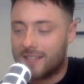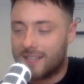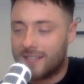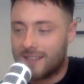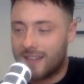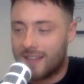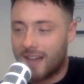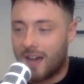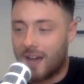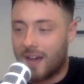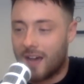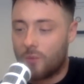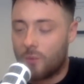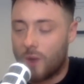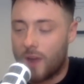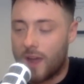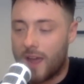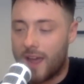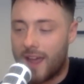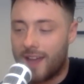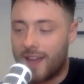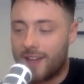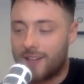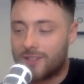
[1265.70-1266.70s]
in that
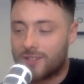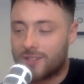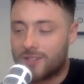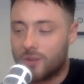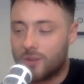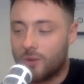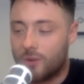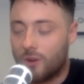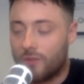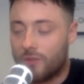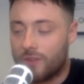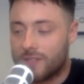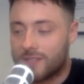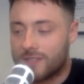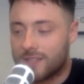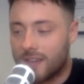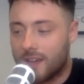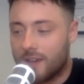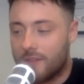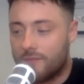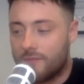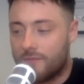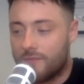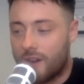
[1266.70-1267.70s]
way to obviously
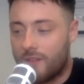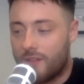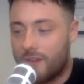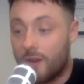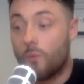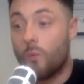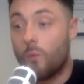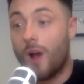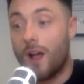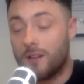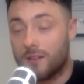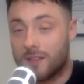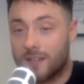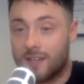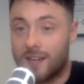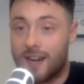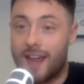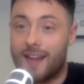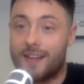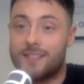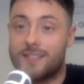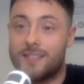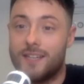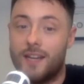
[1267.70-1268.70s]
a very
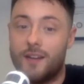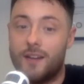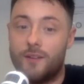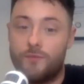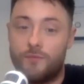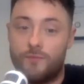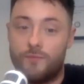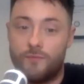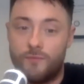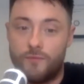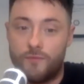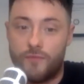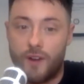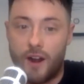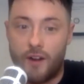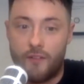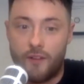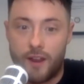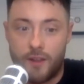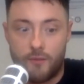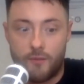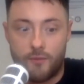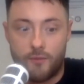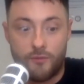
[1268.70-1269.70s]
well-connected,
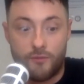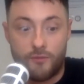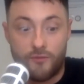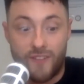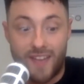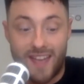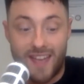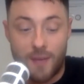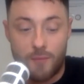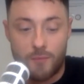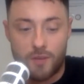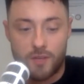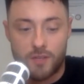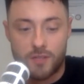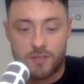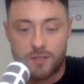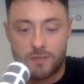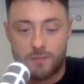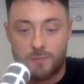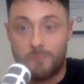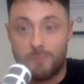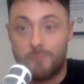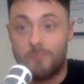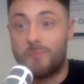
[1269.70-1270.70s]
very famous
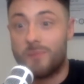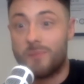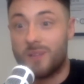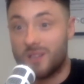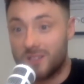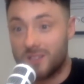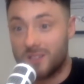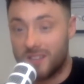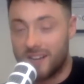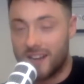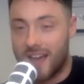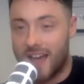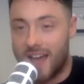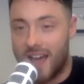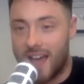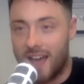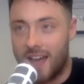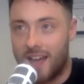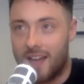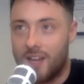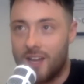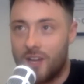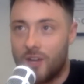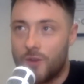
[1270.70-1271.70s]
billionaire,
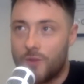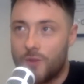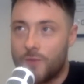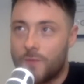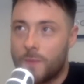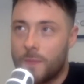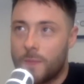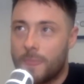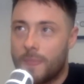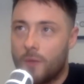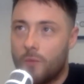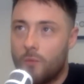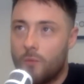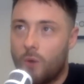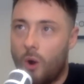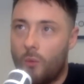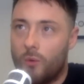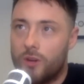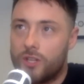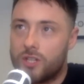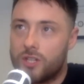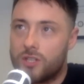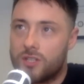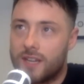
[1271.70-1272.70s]
what
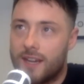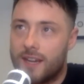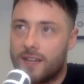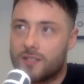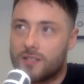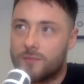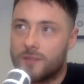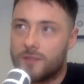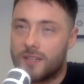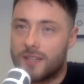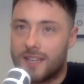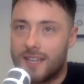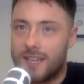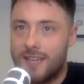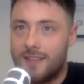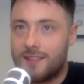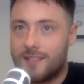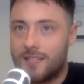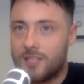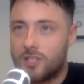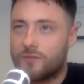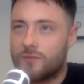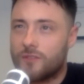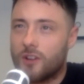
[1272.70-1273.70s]
would you say are some of the key
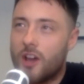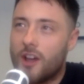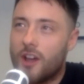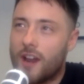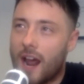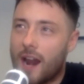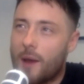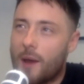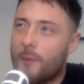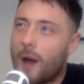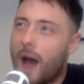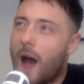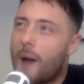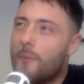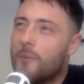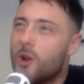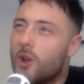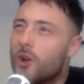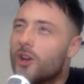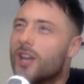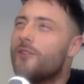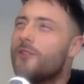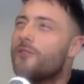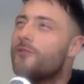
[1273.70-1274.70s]
things you've learned? And I'm
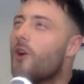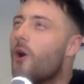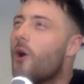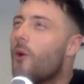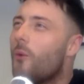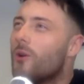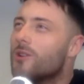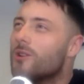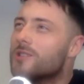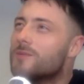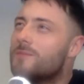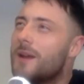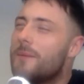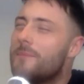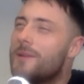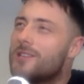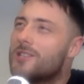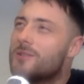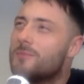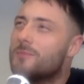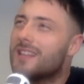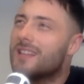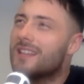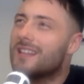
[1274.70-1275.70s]
looking for what's maybe
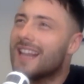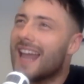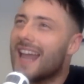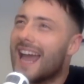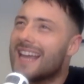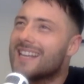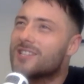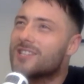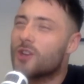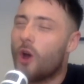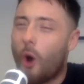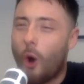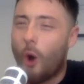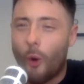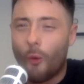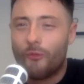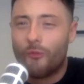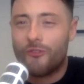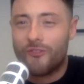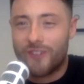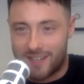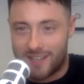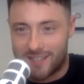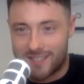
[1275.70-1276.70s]
some of the less
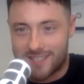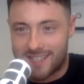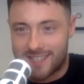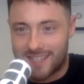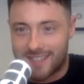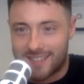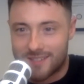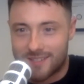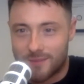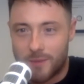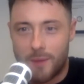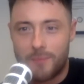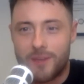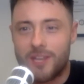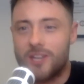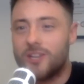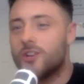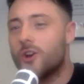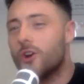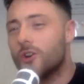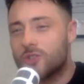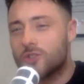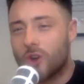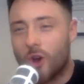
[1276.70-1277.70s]
obvious things that maybe you
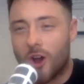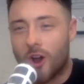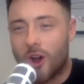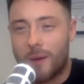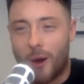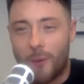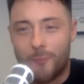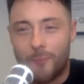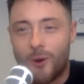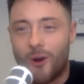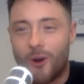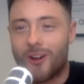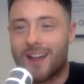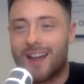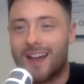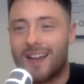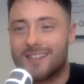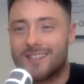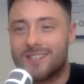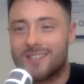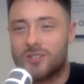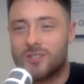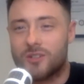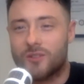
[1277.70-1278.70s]
don't talk about on
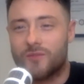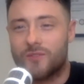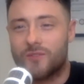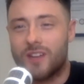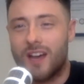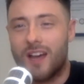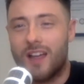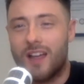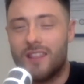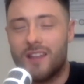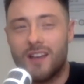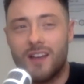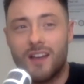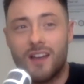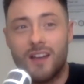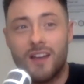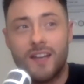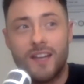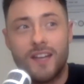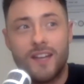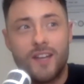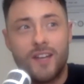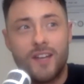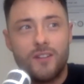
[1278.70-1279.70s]
podcasts and stuff, that are
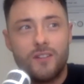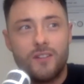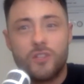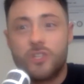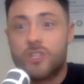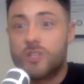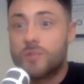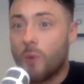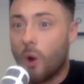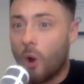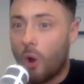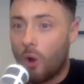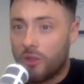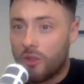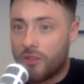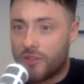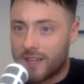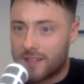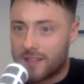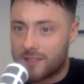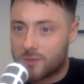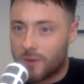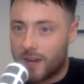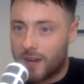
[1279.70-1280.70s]
the small
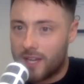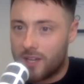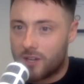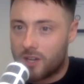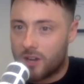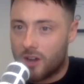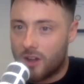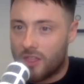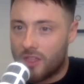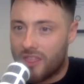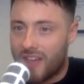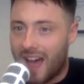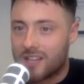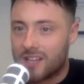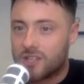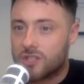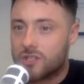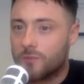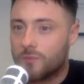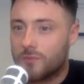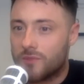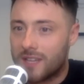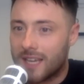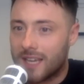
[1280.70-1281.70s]
things where you go, that's
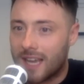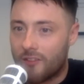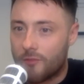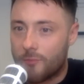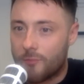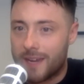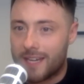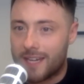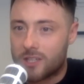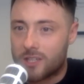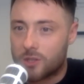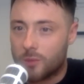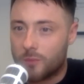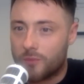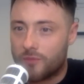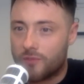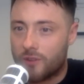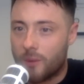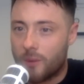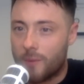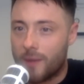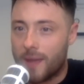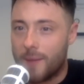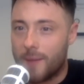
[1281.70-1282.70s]
something I've picked up
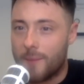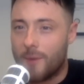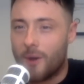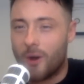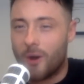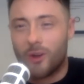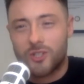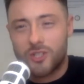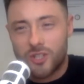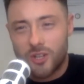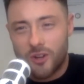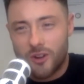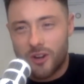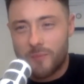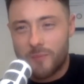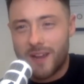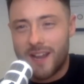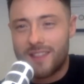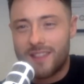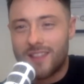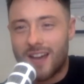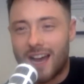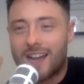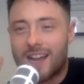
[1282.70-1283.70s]
from him, or do you know what I
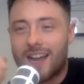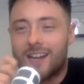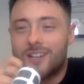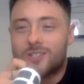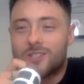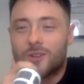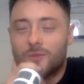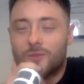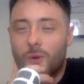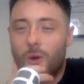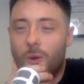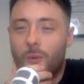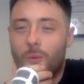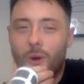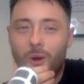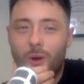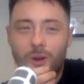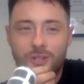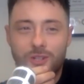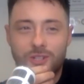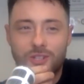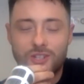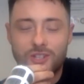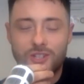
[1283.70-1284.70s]
mean? That kind of stuff. What
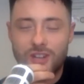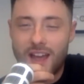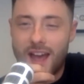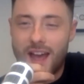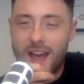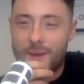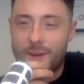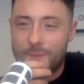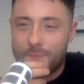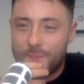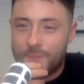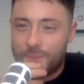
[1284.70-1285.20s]
could you share?